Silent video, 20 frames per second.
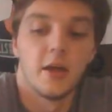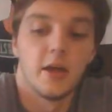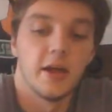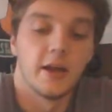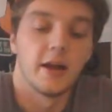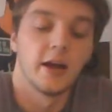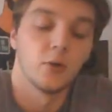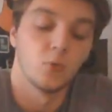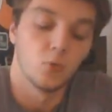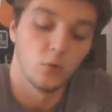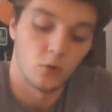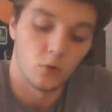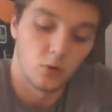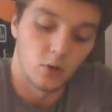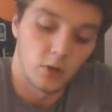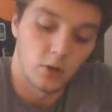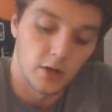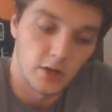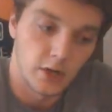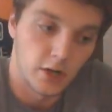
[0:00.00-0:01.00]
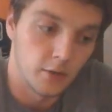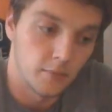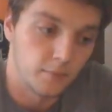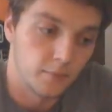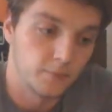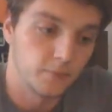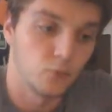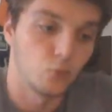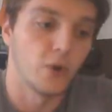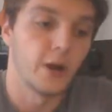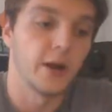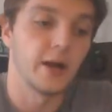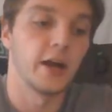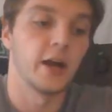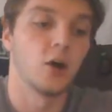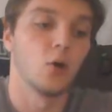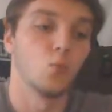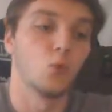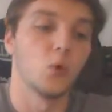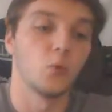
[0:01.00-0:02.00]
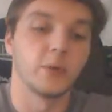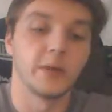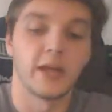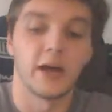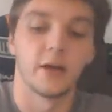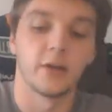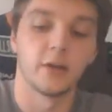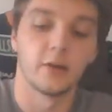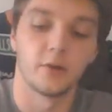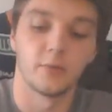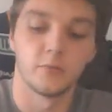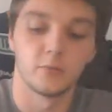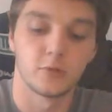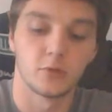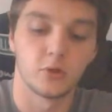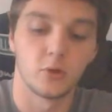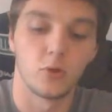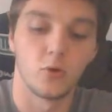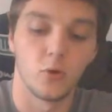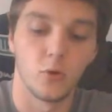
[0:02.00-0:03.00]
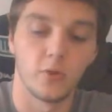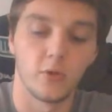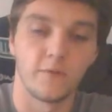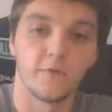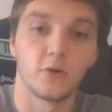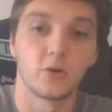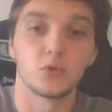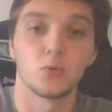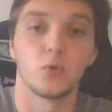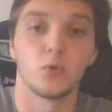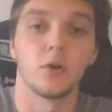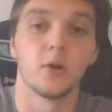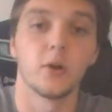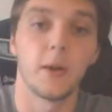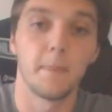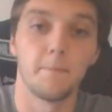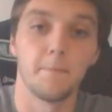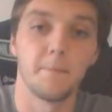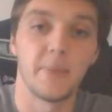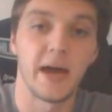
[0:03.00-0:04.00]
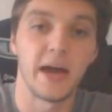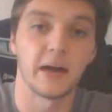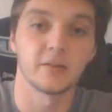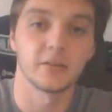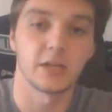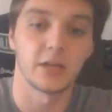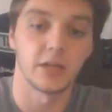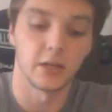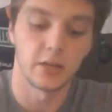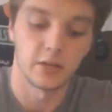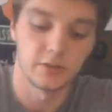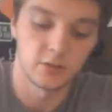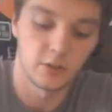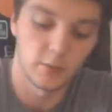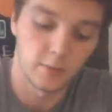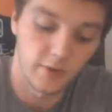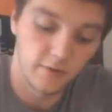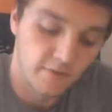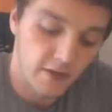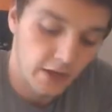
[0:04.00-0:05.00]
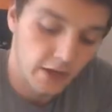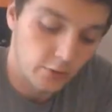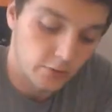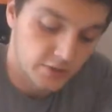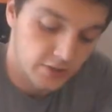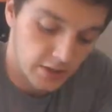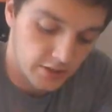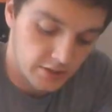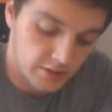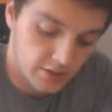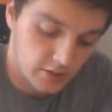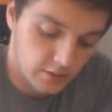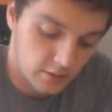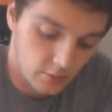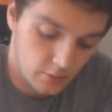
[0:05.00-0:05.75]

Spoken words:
I will write out what we got here. So the first one, passing, is going to be phagocytes.